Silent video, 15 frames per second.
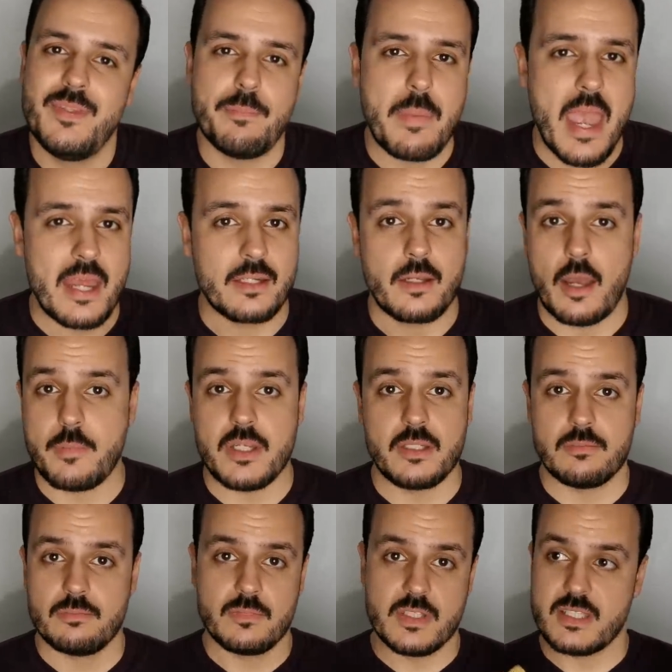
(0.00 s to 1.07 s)
depend i
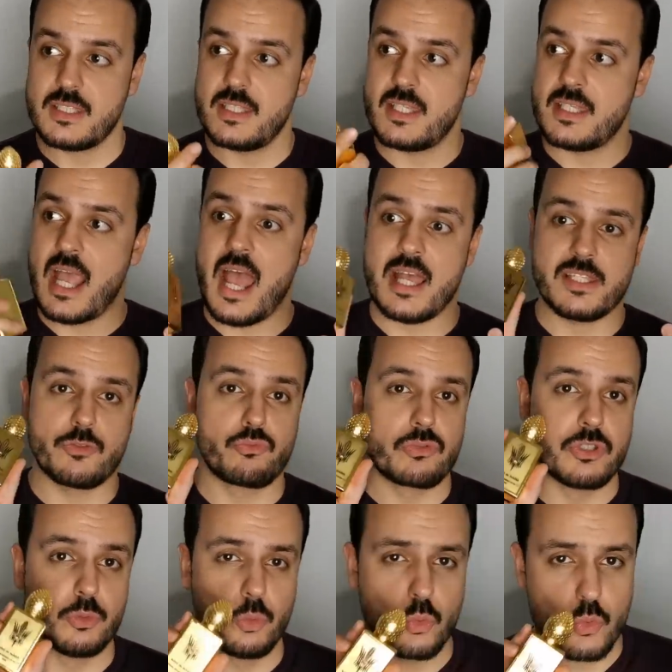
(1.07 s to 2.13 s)
mean this this has
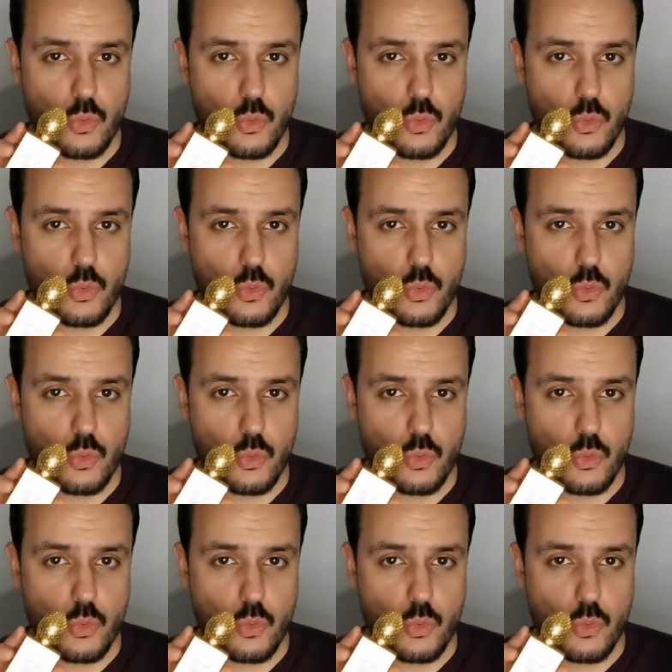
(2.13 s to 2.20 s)
real